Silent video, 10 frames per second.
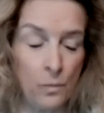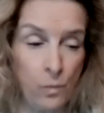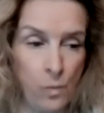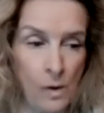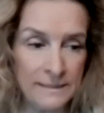
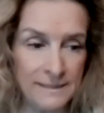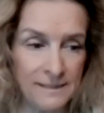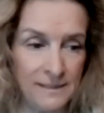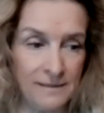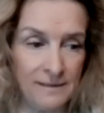
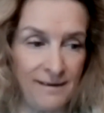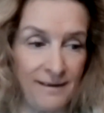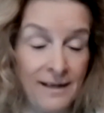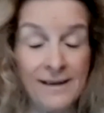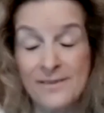wasn't
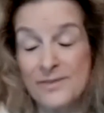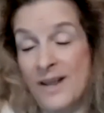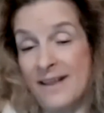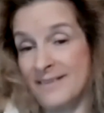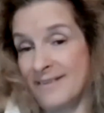an
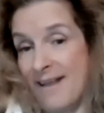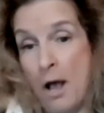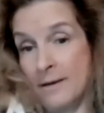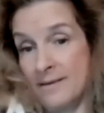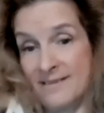interest,
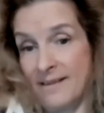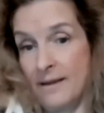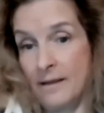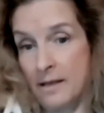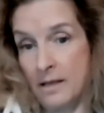
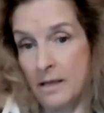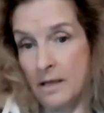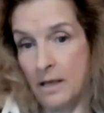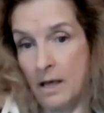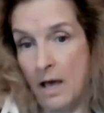honestly.
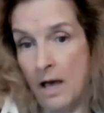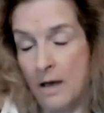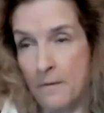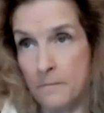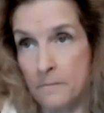
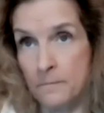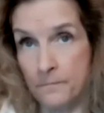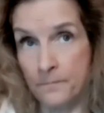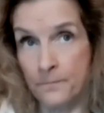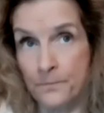Um,
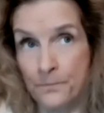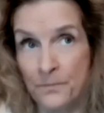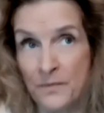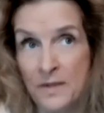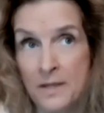
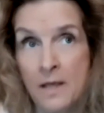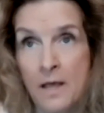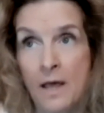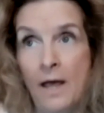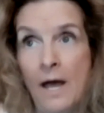
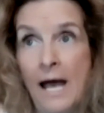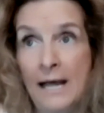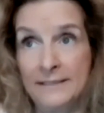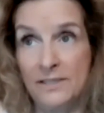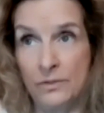
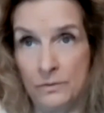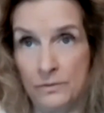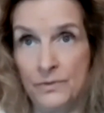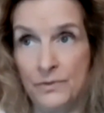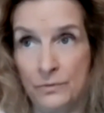I
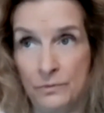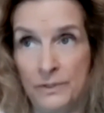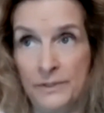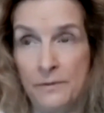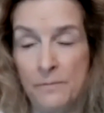chose to
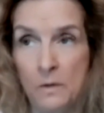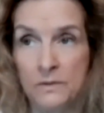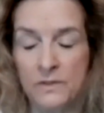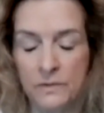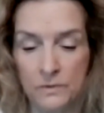learn
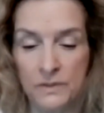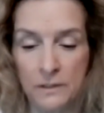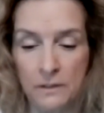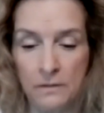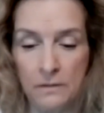about social
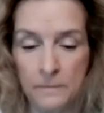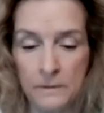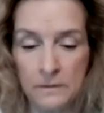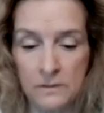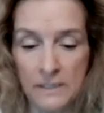and
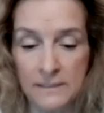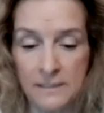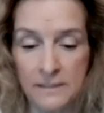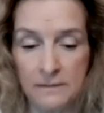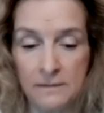criminal
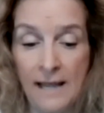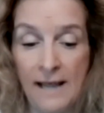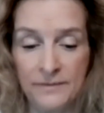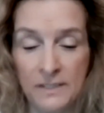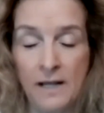justice
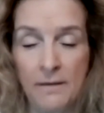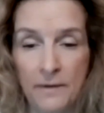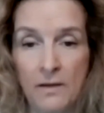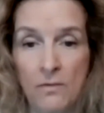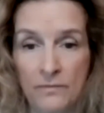after
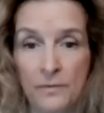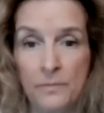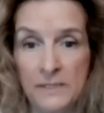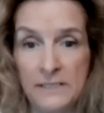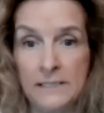coming home from
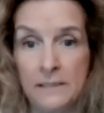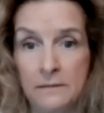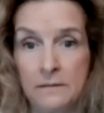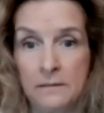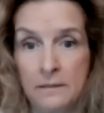
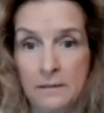prison